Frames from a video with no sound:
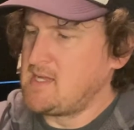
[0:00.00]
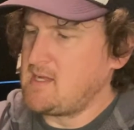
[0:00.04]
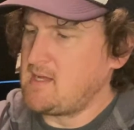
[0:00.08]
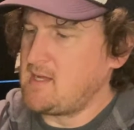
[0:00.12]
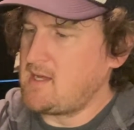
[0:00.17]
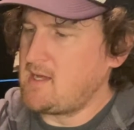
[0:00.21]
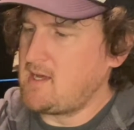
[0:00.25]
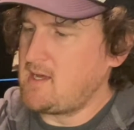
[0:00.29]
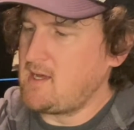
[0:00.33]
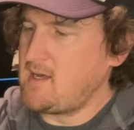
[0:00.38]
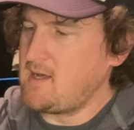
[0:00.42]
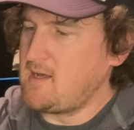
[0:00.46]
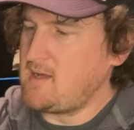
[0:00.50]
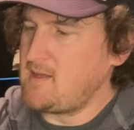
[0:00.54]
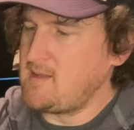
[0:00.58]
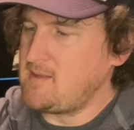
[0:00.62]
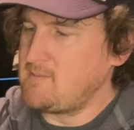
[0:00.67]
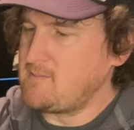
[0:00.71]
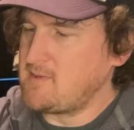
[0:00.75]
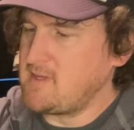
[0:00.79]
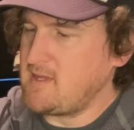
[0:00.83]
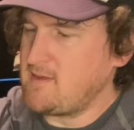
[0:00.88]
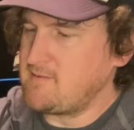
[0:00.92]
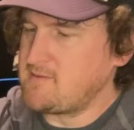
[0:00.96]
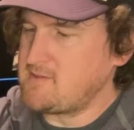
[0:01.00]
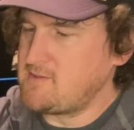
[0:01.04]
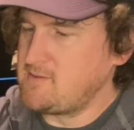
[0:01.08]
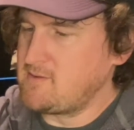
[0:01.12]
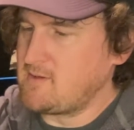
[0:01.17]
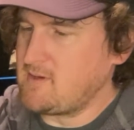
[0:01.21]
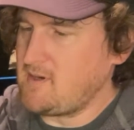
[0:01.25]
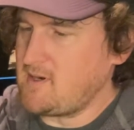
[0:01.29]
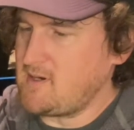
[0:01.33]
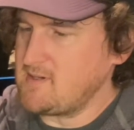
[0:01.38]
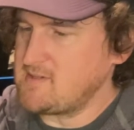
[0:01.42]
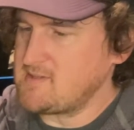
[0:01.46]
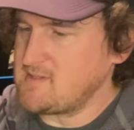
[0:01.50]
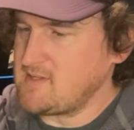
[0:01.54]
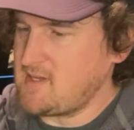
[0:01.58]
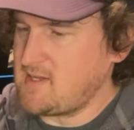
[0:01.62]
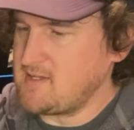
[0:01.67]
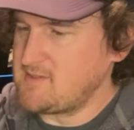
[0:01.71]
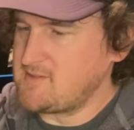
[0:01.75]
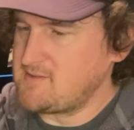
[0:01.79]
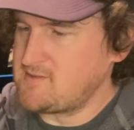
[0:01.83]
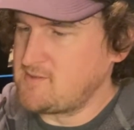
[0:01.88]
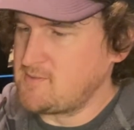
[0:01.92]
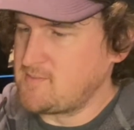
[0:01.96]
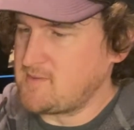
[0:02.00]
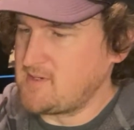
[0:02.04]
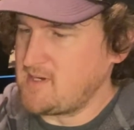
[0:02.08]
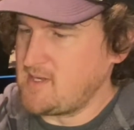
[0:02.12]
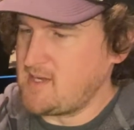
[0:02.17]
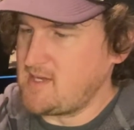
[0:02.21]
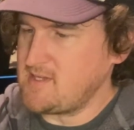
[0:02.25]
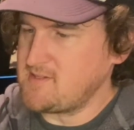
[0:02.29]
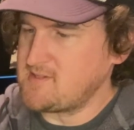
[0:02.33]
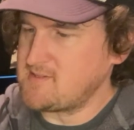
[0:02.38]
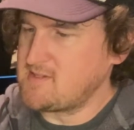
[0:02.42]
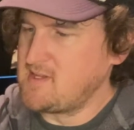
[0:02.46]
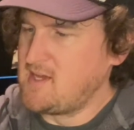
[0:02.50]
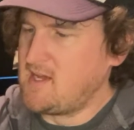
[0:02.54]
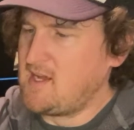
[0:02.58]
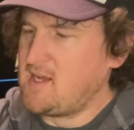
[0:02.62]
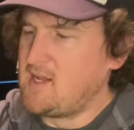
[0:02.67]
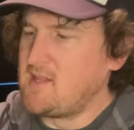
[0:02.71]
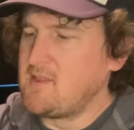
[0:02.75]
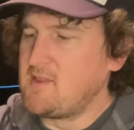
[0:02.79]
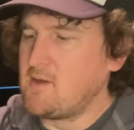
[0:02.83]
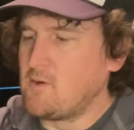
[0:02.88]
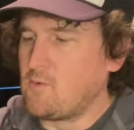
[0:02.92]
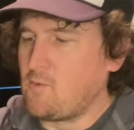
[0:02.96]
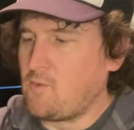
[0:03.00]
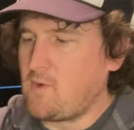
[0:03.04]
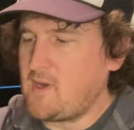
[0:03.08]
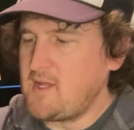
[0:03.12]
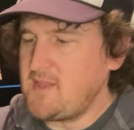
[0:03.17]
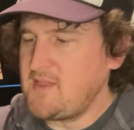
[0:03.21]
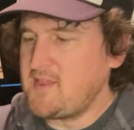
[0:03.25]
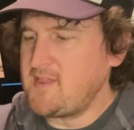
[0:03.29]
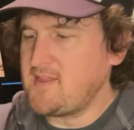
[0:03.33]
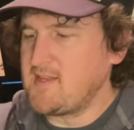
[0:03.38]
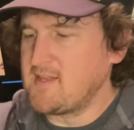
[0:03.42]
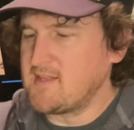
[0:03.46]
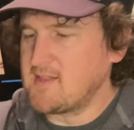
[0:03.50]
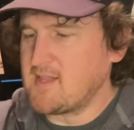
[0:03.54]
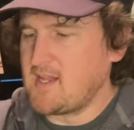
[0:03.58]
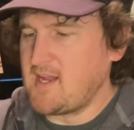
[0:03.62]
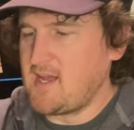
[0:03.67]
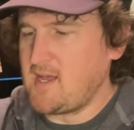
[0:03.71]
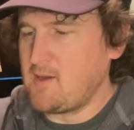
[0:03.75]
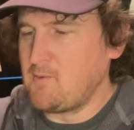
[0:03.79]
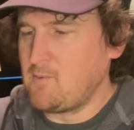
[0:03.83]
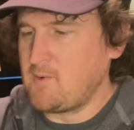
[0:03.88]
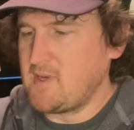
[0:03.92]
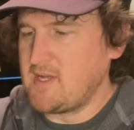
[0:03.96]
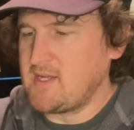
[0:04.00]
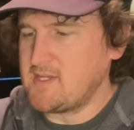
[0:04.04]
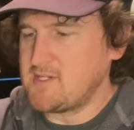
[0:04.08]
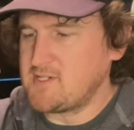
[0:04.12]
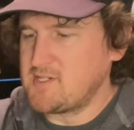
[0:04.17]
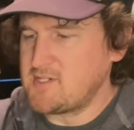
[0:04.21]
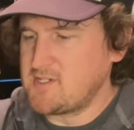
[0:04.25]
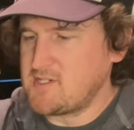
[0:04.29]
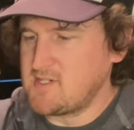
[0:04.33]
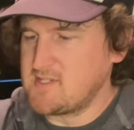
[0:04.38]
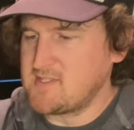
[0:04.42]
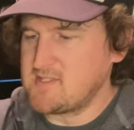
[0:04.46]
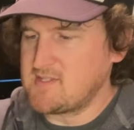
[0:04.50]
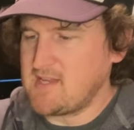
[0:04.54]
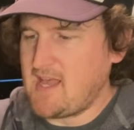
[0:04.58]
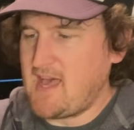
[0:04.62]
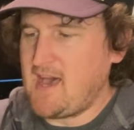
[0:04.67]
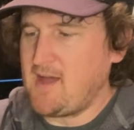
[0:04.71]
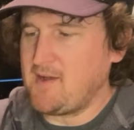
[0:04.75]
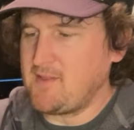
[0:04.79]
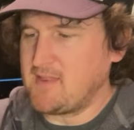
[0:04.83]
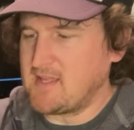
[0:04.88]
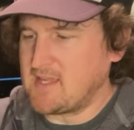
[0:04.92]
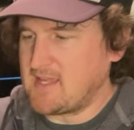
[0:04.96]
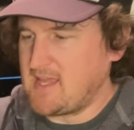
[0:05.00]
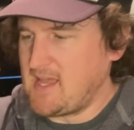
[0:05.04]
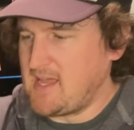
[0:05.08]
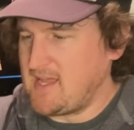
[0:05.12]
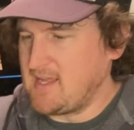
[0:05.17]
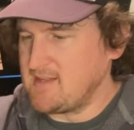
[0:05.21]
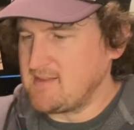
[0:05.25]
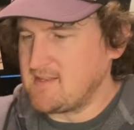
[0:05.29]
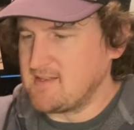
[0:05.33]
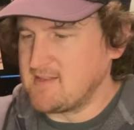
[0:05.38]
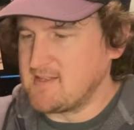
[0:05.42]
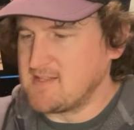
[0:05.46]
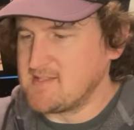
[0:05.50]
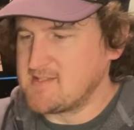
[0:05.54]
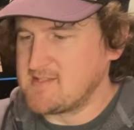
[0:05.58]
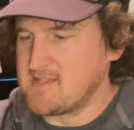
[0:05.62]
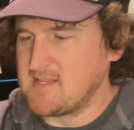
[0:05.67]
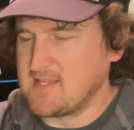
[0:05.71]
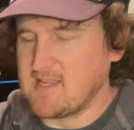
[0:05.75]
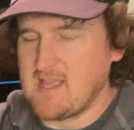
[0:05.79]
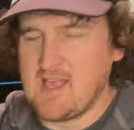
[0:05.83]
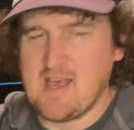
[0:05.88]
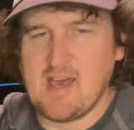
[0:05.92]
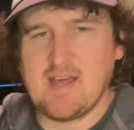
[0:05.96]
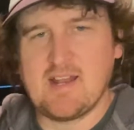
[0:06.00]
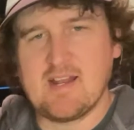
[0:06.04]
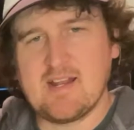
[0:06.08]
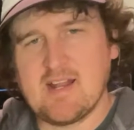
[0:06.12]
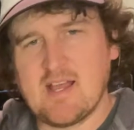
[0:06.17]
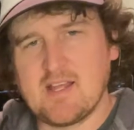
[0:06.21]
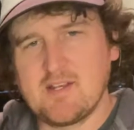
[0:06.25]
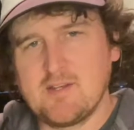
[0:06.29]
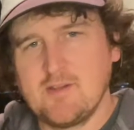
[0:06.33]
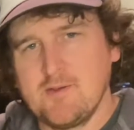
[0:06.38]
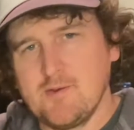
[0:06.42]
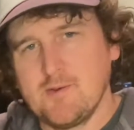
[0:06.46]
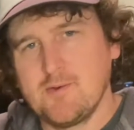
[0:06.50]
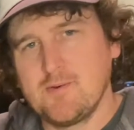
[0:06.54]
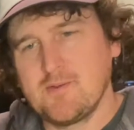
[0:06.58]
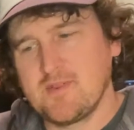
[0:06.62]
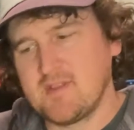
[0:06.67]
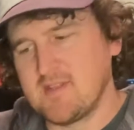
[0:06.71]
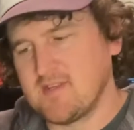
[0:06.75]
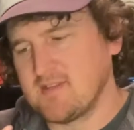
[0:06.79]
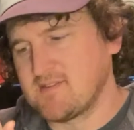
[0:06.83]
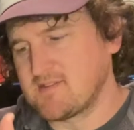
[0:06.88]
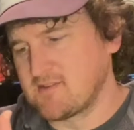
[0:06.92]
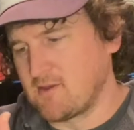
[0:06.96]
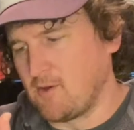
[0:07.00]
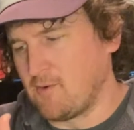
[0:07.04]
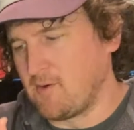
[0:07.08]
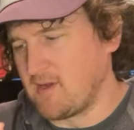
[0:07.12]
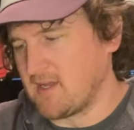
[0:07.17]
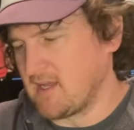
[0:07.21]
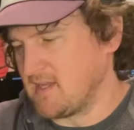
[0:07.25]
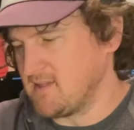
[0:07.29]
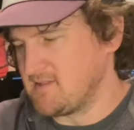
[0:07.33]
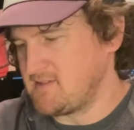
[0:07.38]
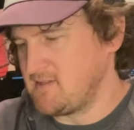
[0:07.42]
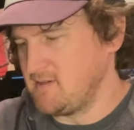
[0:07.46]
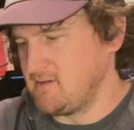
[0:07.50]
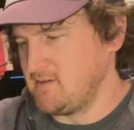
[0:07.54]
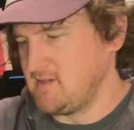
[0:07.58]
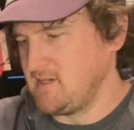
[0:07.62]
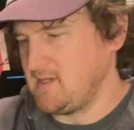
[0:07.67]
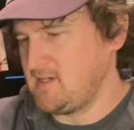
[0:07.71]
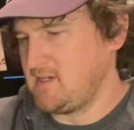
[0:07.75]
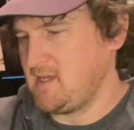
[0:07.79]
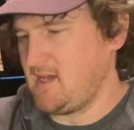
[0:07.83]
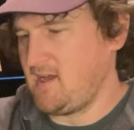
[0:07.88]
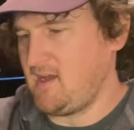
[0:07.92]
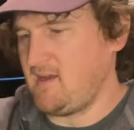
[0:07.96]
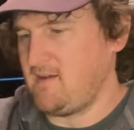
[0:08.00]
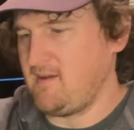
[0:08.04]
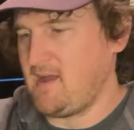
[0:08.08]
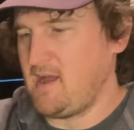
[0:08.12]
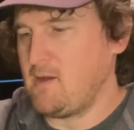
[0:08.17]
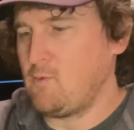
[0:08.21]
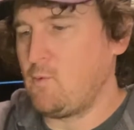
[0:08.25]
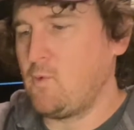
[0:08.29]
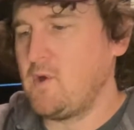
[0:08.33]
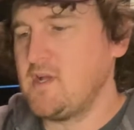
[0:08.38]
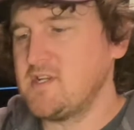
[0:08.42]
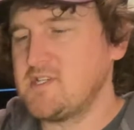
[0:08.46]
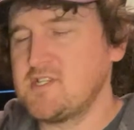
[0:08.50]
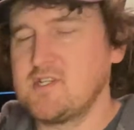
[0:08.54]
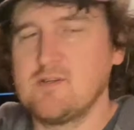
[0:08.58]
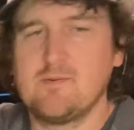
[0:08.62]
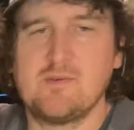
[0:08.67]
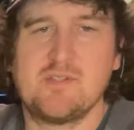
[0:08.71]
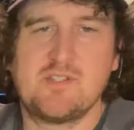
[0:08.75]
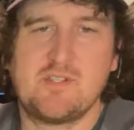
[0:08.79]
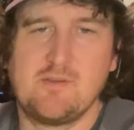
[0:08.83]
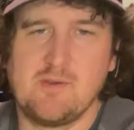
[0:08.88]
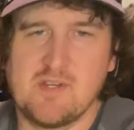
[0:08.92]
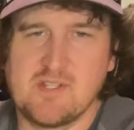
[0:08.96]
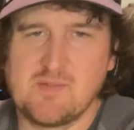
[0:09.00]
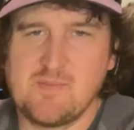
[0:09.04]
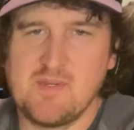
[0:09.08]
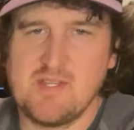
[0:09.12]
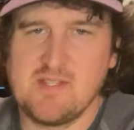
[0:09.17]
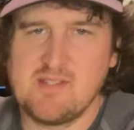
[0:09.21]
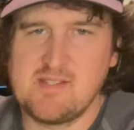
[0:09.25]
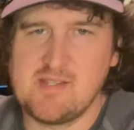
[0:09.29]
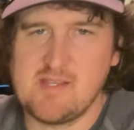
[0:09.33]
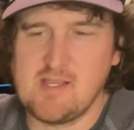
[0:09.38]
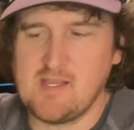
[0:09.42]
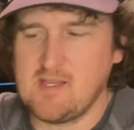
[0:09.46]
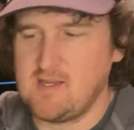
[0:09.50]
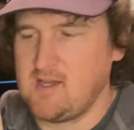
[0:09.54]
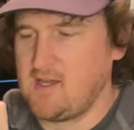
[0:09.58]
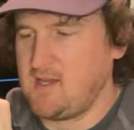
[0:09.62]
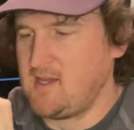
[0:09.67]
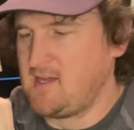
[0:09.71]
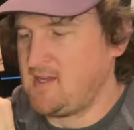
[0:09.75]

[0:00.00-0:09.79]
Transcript: And then we have 2 card slots, super nice. The one thing that I wish just out of the gate that this thing had, and I knew this going into it, I wish it was USB-C.